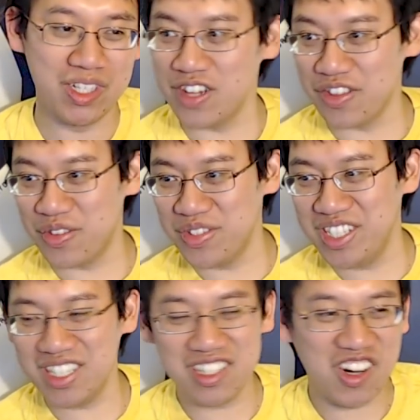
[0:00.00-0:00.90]
Got
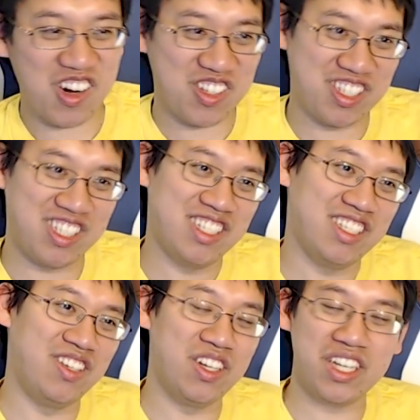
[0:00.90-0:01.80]
13 cards
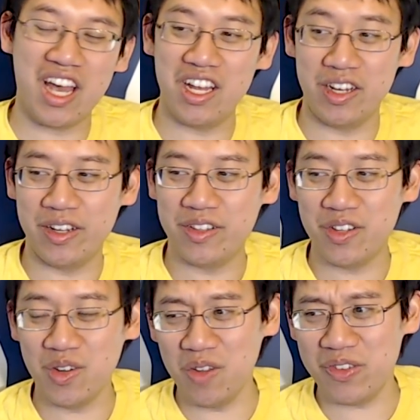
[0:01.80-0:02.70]
to look at, and
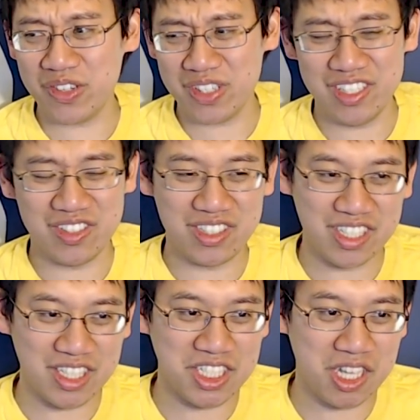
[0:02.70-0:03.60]
they're all very
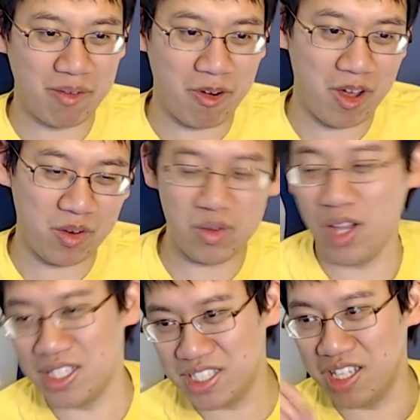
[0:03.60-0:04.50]
interesting this time around.
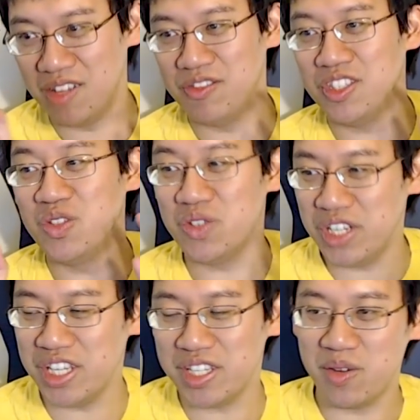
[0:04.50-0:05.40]
Lots of
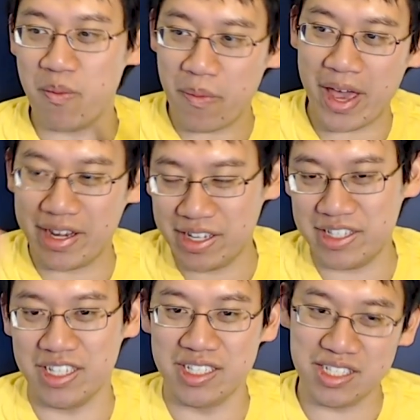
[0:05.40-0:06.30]
unique mana
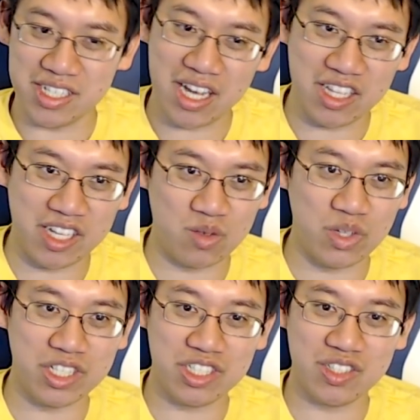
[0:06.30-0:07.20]
to statline
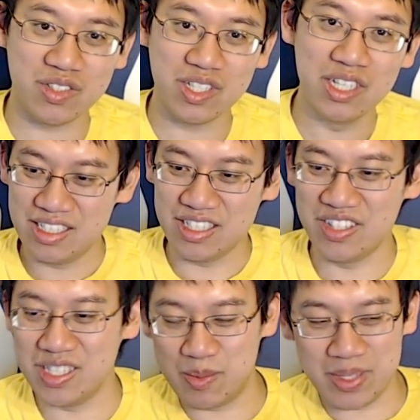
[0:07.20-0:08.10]
ratios. So
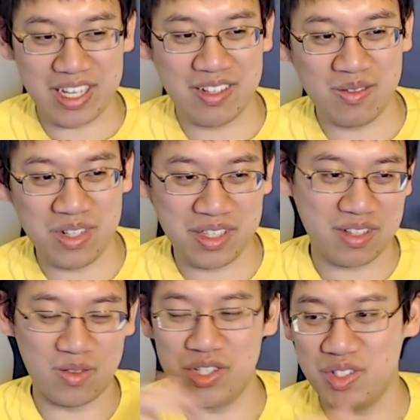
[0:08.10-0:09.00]
let's begin
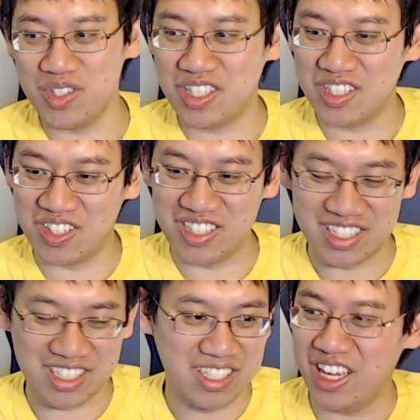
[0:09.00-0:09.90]
with Grizzled
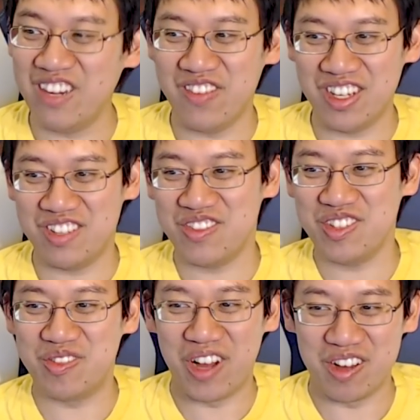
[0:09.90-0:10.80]
Guardian. 8 mana,
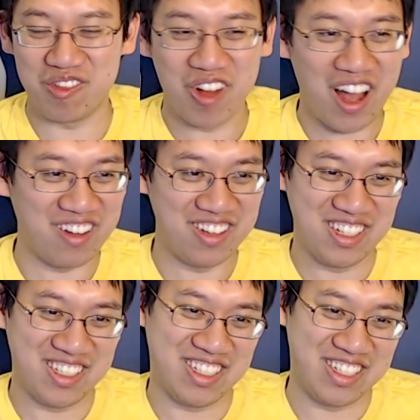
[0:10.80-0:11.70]
3-5. Wow,
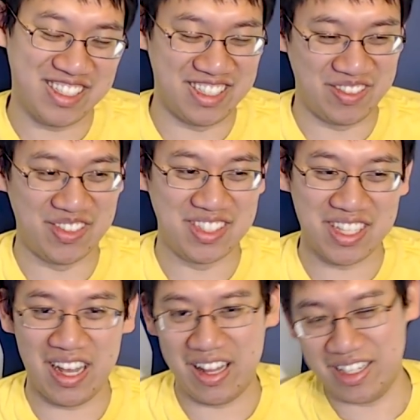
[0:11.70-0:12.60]
that's a different
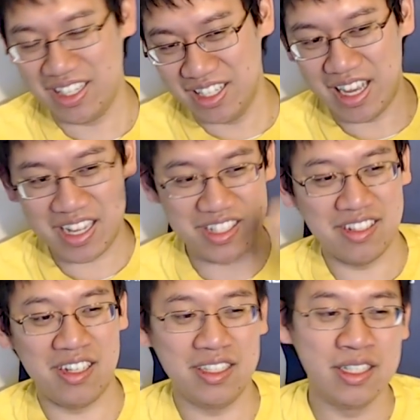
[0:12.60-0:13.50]
statline. Has
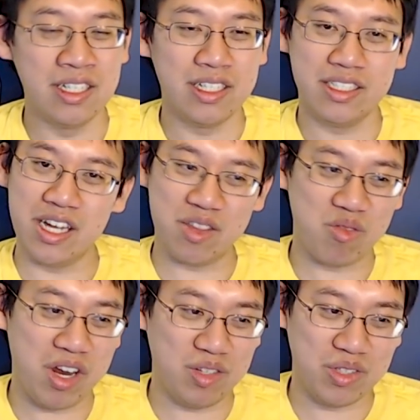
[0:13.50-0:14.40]
taunt. Death
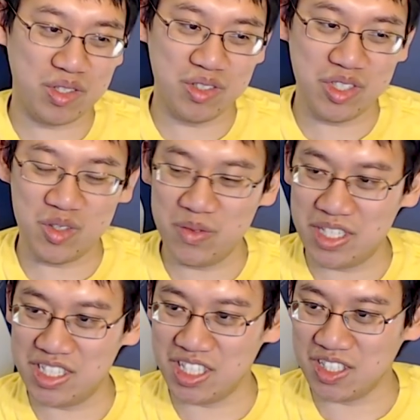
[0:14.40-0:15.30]
Rattle, recruit two
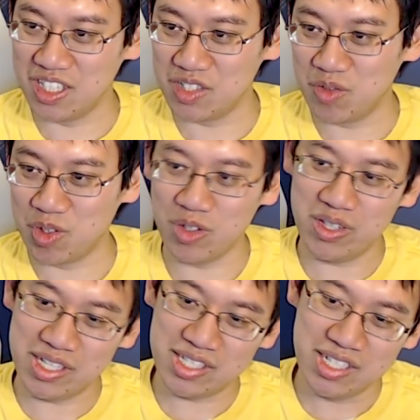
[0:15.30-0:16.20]
minions that cost four or
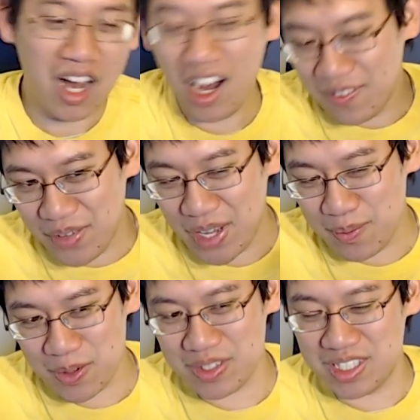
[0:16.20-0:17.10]
less. On
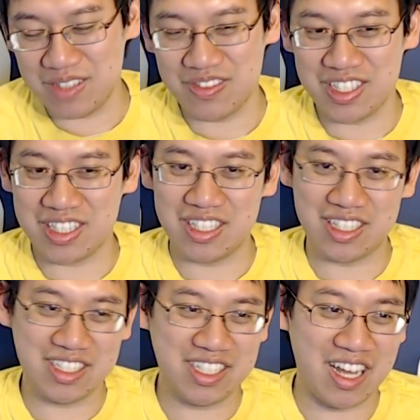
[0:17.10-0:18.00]
paper, it seems like
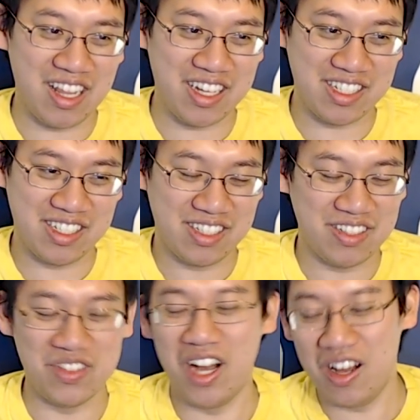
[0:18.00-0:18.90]
the stat line,
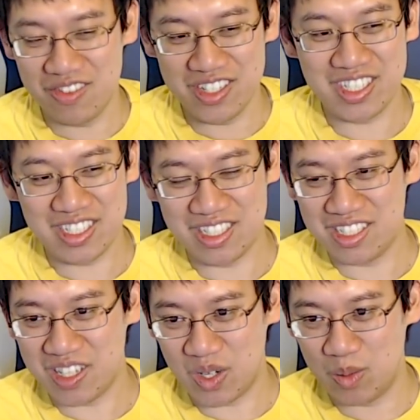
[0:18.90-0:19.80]
well, obviously
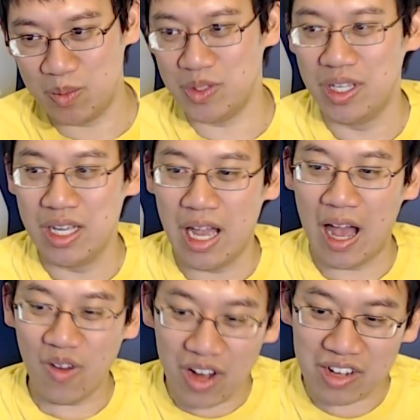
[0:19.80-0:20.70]
it's terrible.
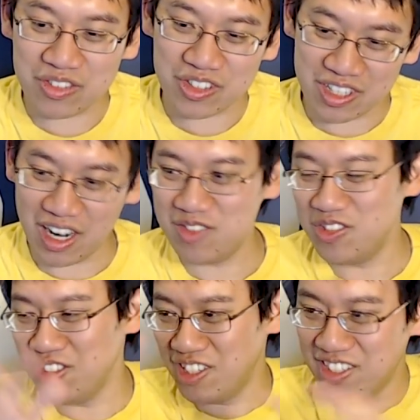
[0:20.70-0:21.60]
However, I will
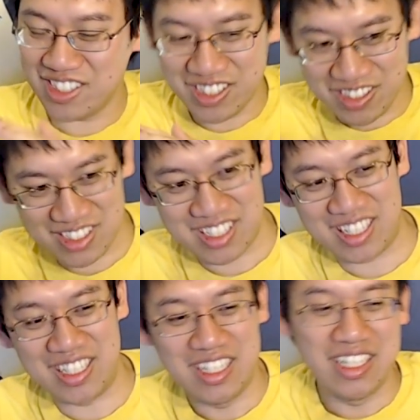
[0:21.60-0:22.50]
also
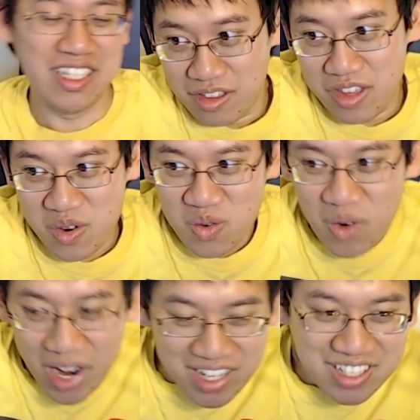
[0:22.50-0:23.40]
say
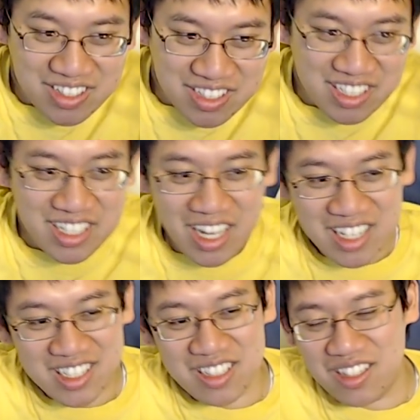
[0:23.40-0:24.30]
Theoretically,
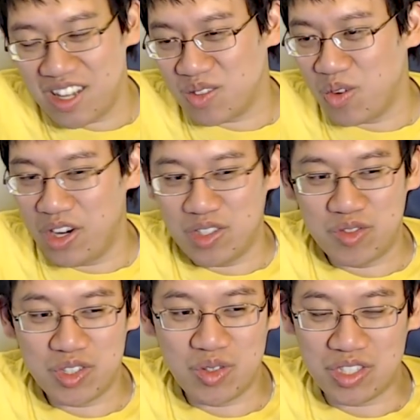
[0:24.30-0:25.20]
getting the death rattle of
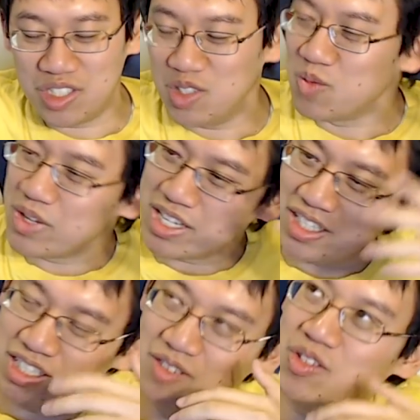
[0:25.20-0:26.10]
recruiting two
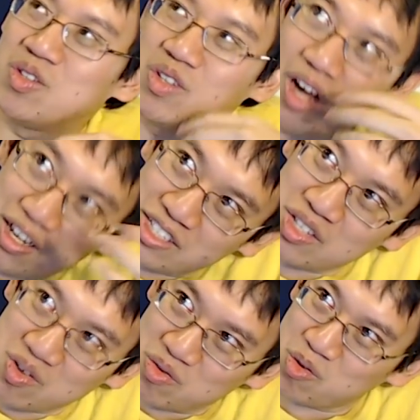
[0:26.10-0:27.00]
minions, if you got
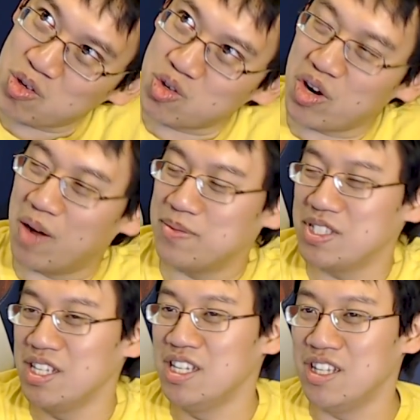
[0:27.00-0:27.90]
two four
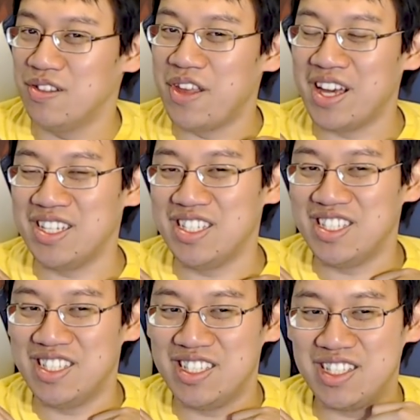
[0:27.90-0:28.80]
drops, that
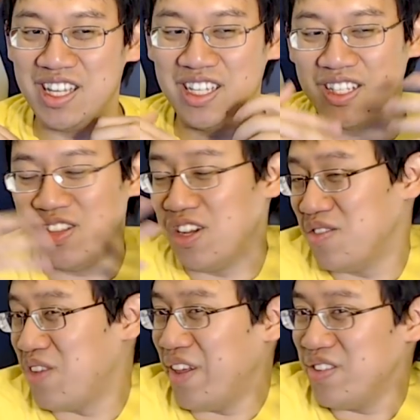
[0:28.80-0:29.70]
is getting a lot
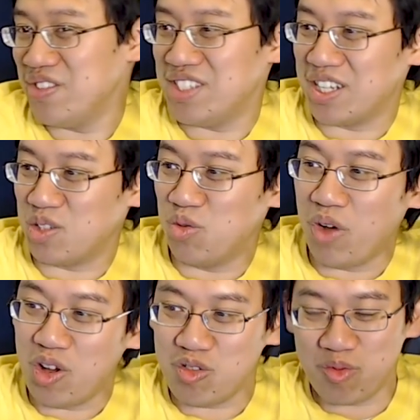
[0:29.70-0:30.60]
of value. It's like
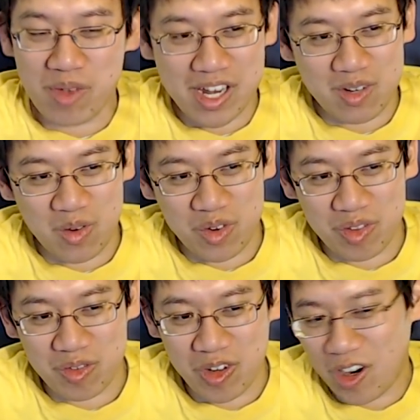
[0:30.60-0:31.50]
12 mana worth
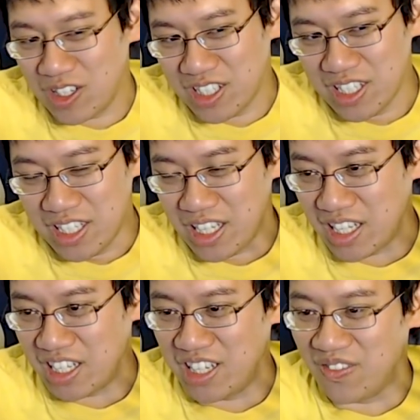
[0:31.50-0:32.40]
of card in
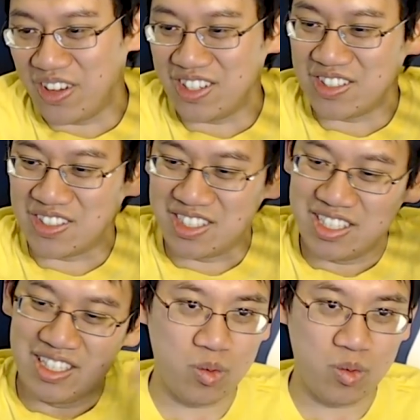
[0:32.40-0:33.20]
an 8 mana card.